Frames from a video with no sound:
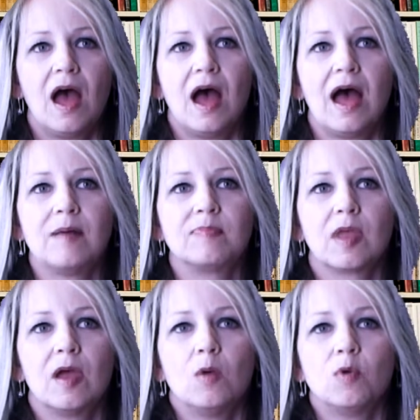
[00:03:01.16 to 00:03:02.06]

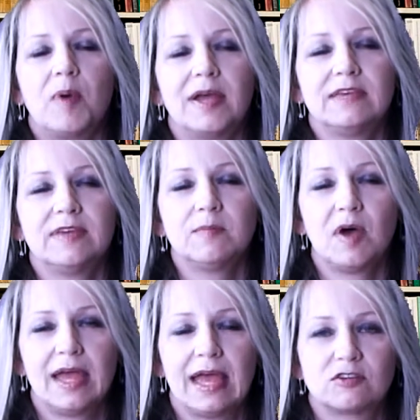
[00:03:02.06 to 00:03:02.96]
Well, by giving
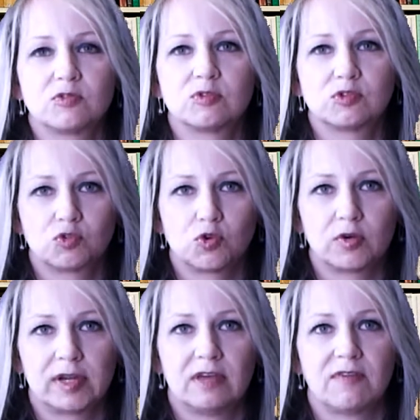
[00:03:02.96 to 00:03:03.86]
my actual
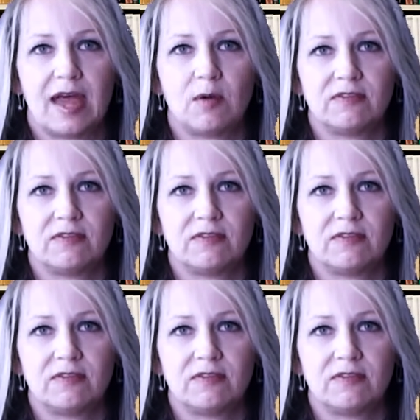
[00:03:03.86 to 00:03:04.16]
story of how I